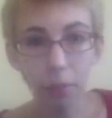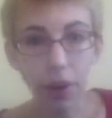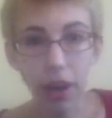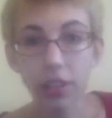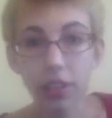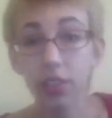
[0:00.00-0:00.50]

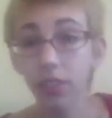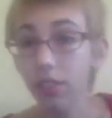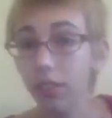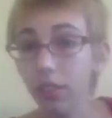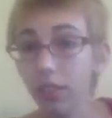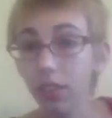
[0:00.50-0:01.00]
But
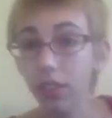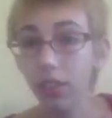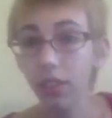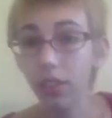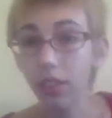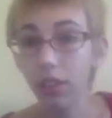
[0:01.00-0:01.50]

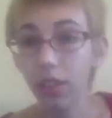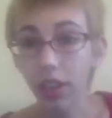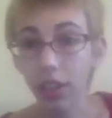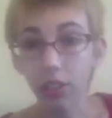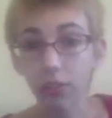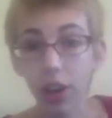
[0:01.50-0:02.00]

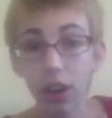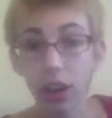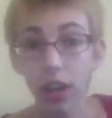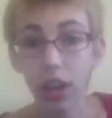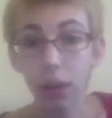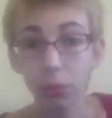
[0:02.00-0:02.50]
it's a
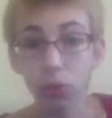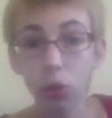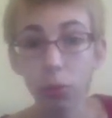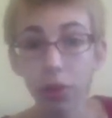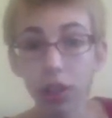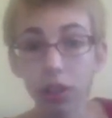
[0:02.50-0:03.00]
very
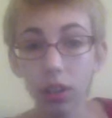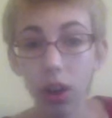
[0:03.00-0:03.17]
absorbent,